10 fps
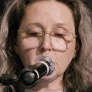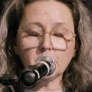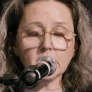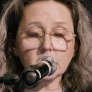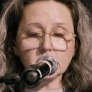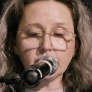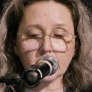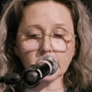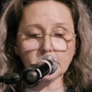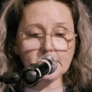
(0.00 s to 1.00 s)
but it is
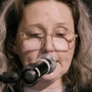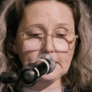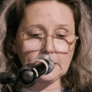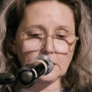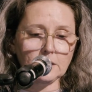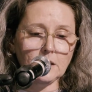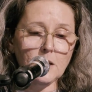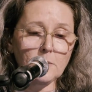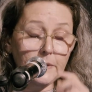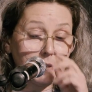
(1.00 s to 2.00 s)
very misleading
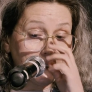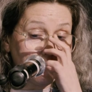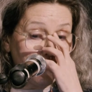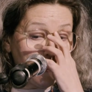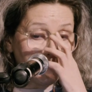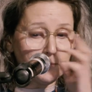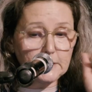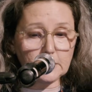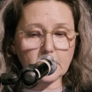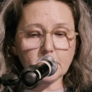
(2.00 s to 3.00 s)
because it creates a
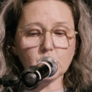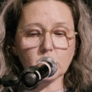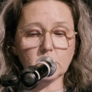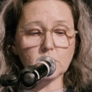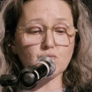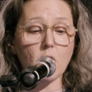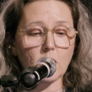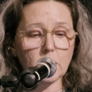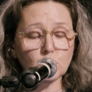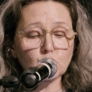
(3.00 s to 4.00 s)
mental image that is
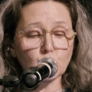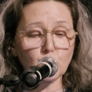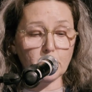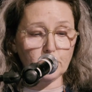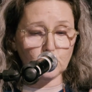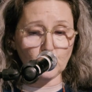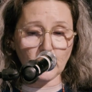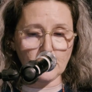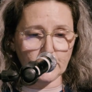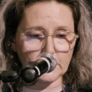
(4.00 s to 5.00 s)
wrong in
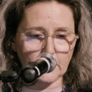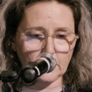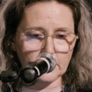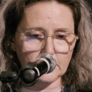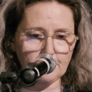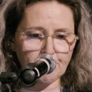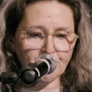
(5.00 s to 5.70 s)
two key particulars.